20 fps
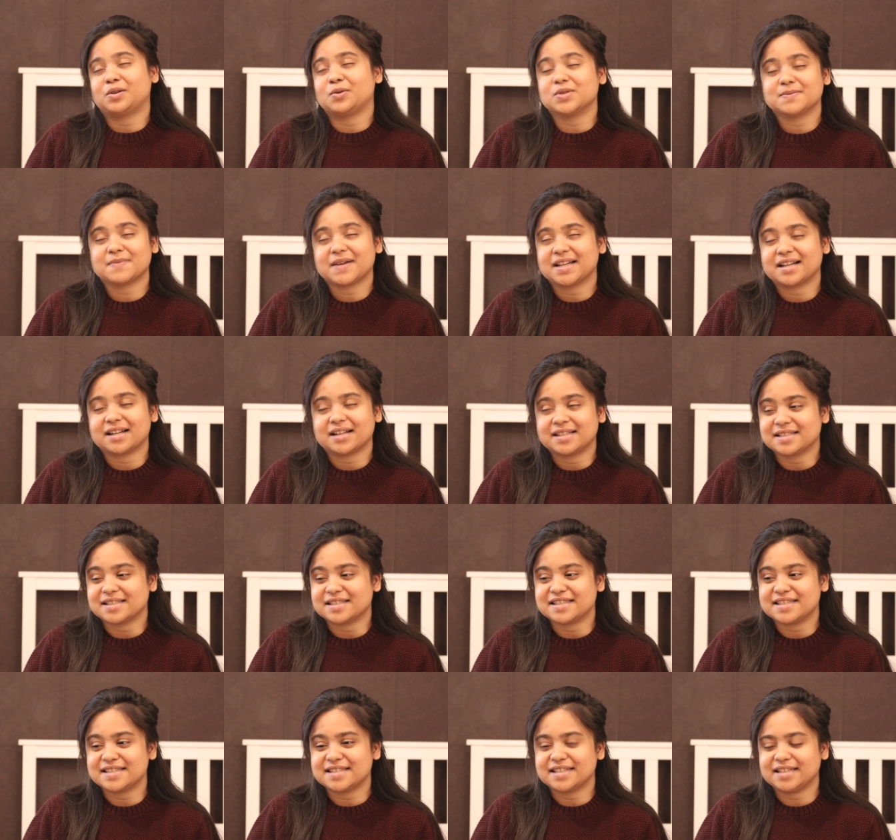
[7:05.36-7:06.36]
close my eyes
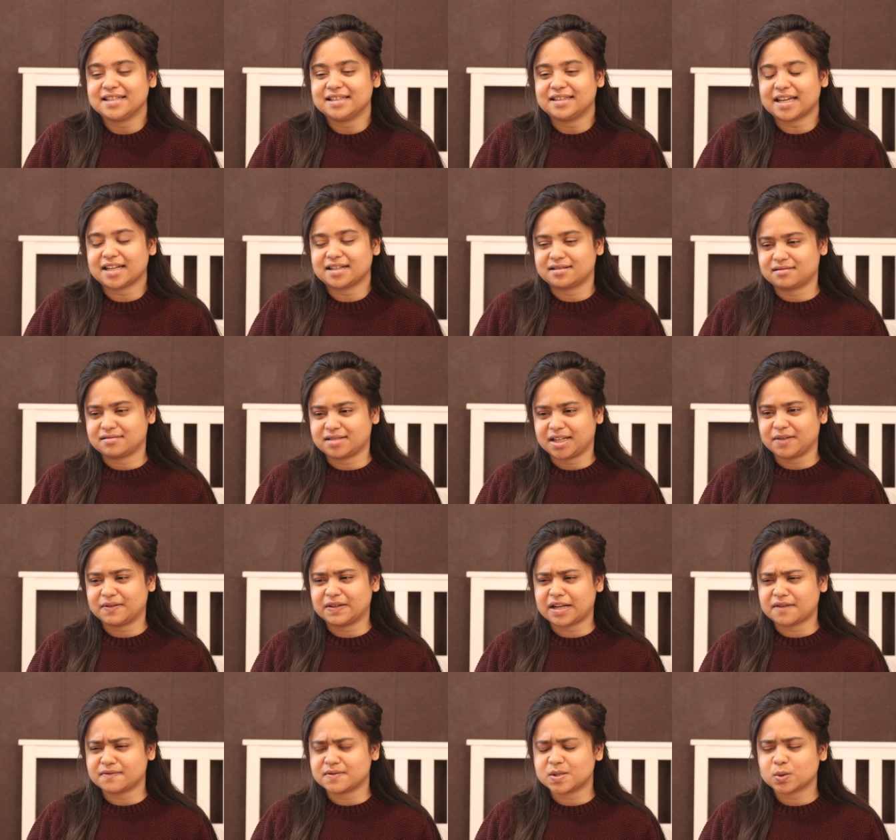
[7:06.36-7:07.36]
and see that day
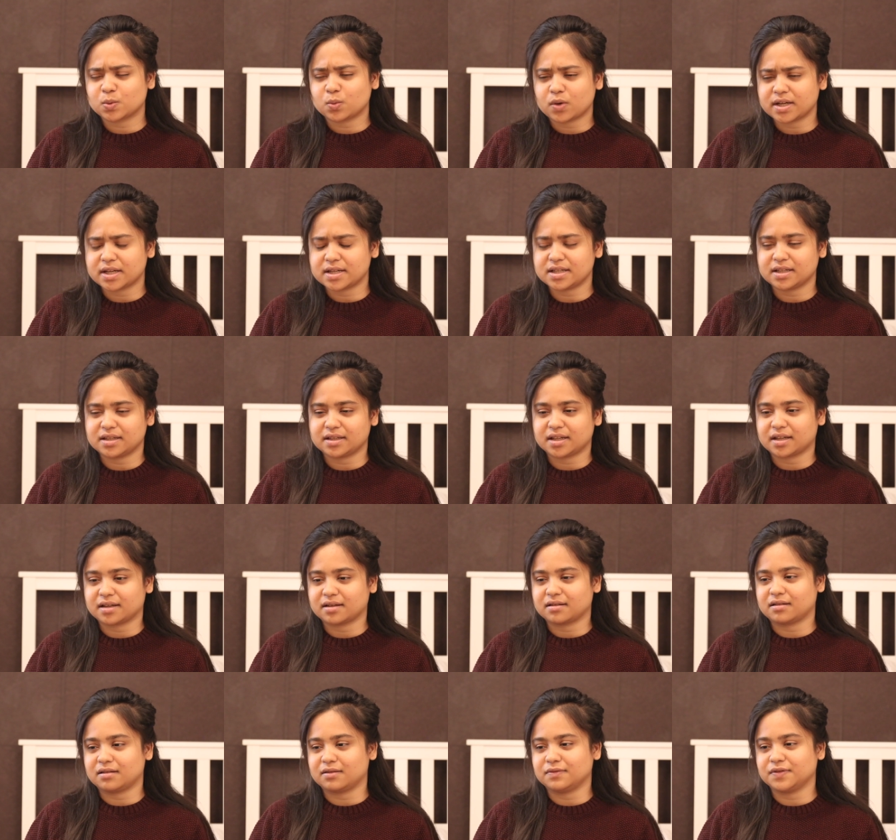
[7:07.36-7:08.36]
when I was
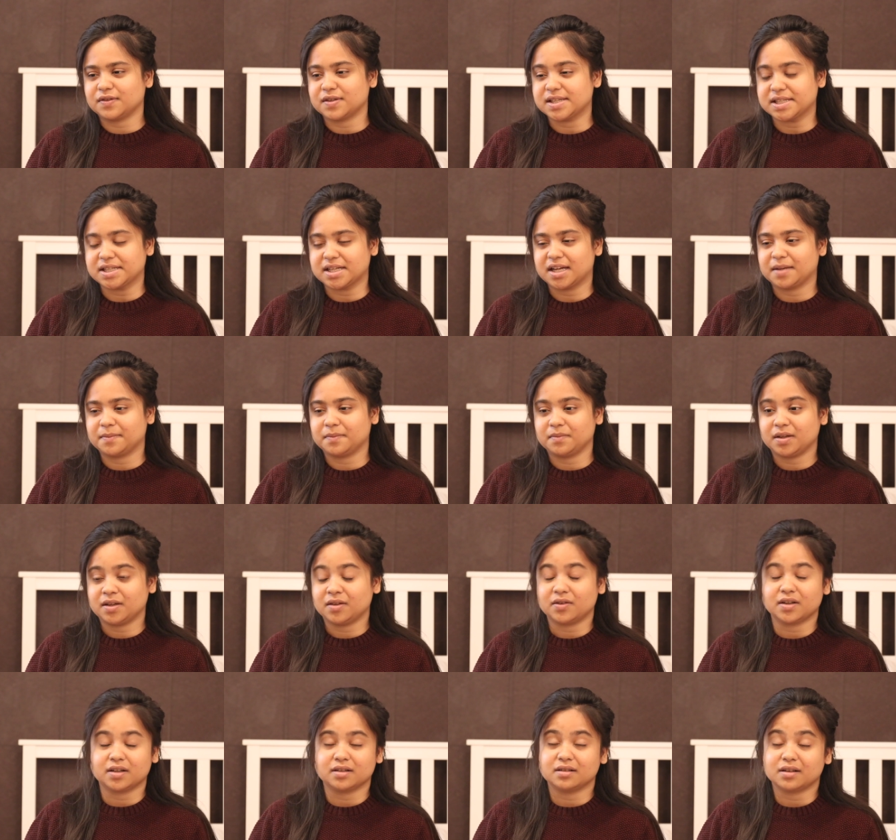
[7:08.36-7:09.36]
quarantining uh, first time
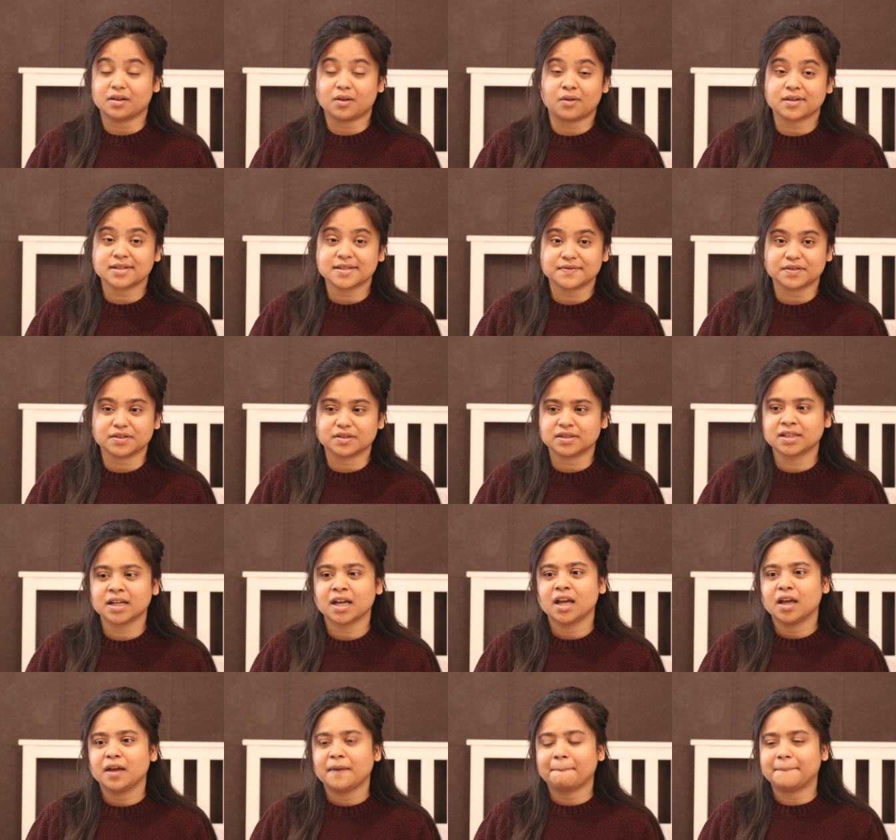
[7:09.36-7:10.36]
here at Oxford,
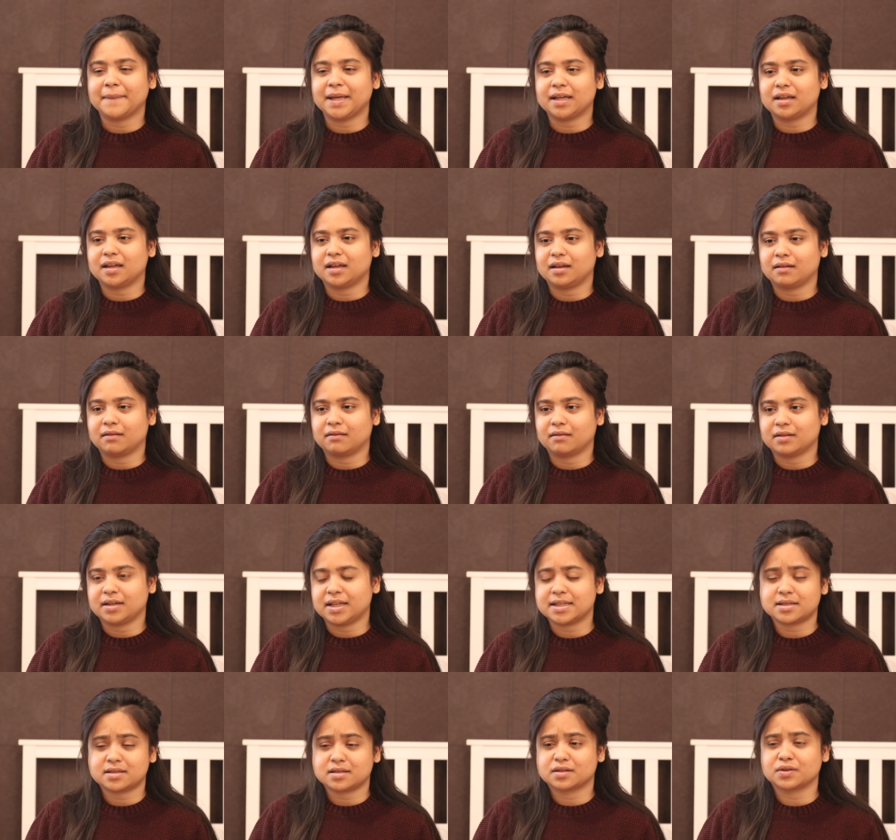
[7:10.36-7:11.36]
making
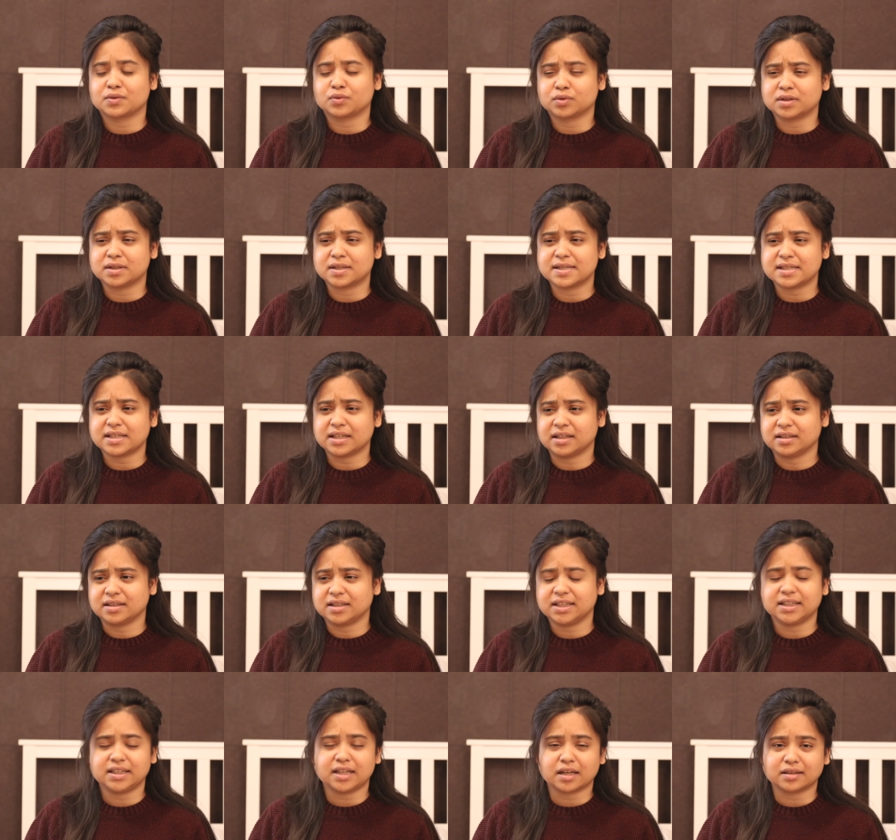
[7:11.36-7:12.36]
instant noodles in
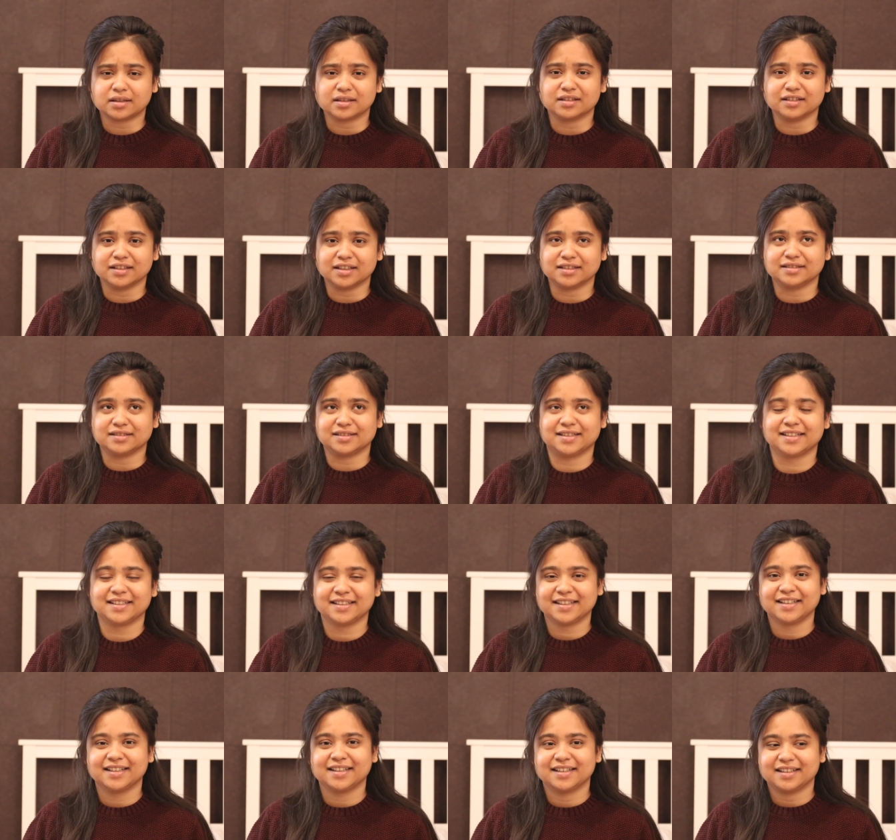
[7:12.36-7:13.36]
tea kettle, and
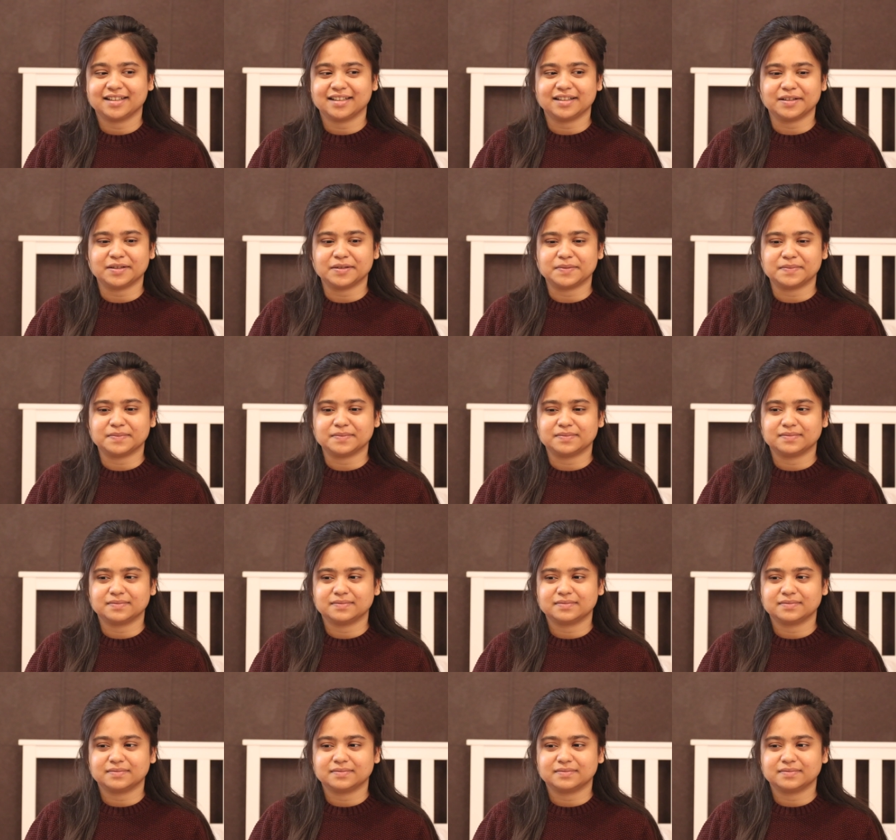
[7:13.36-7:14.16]
um,